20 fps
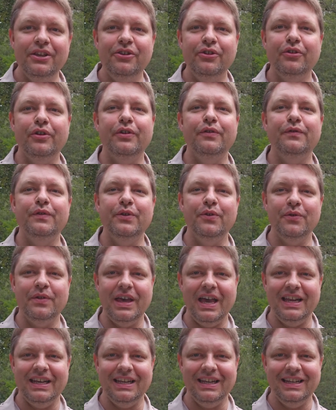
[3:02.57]
You can view
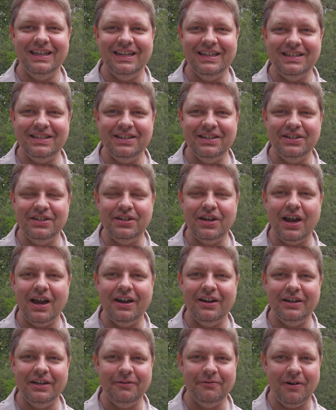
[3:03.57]
that in its
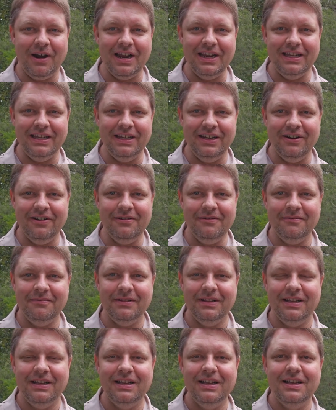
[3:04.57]
entirety right here.
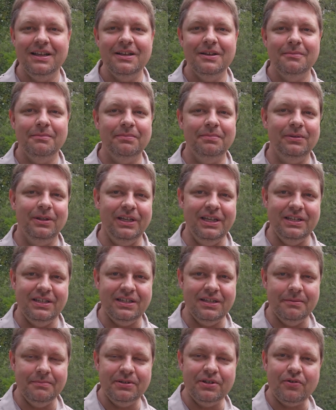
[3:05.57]
Please
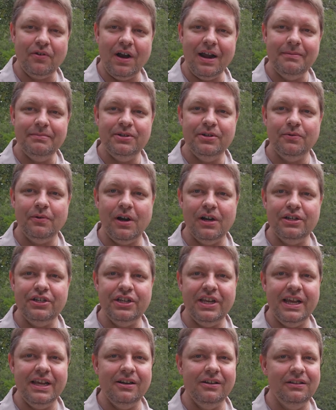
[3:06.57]
subscribe to our
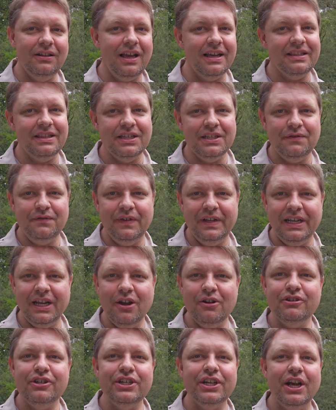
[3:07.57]
channel, like this
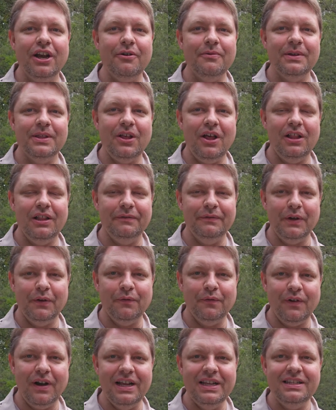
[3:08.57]
video, share it with all of your
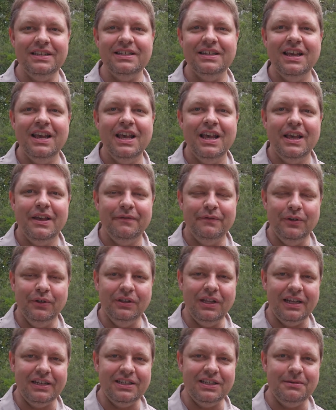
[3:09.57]
friends. If you'd
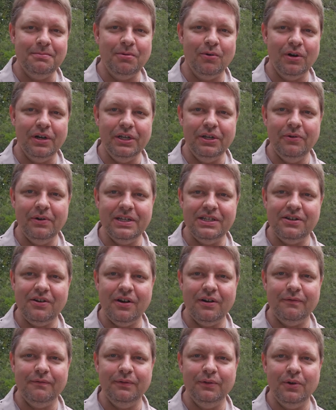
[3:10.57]
like to support
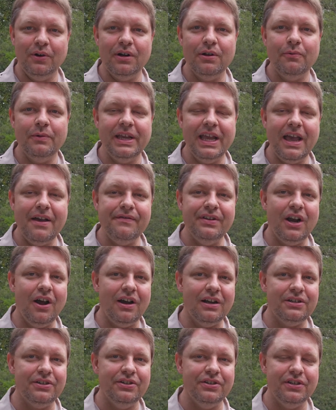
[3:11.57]
USARK Florida, we have an
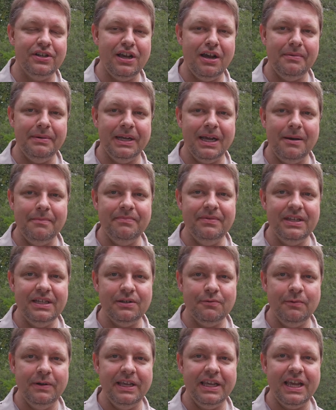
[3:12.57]
auction coming up
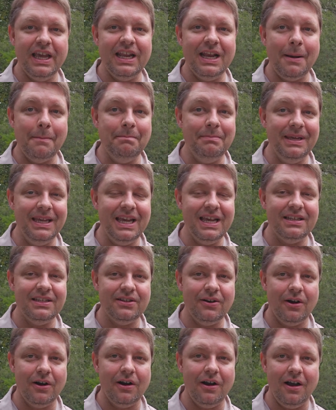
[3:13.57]
this weekend at
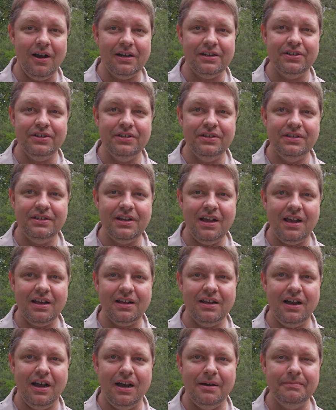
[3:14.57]

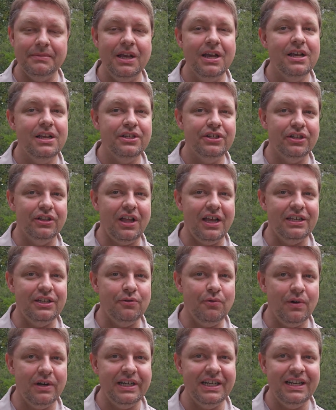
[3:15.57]
bsrauctions.com, July
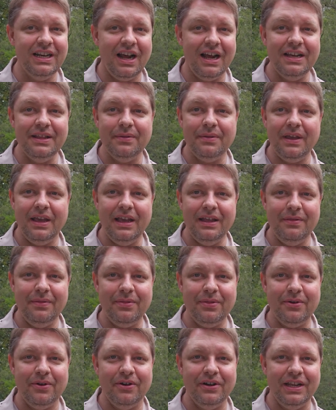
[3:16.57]
29th and
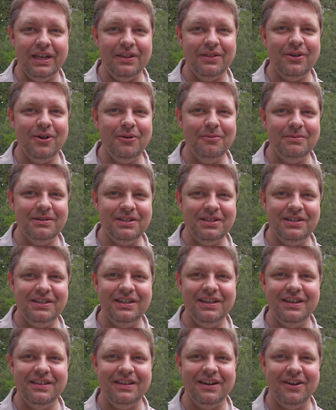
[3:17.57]
30th. Hope to see
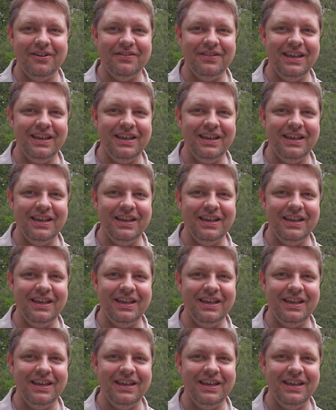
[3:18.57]
you there.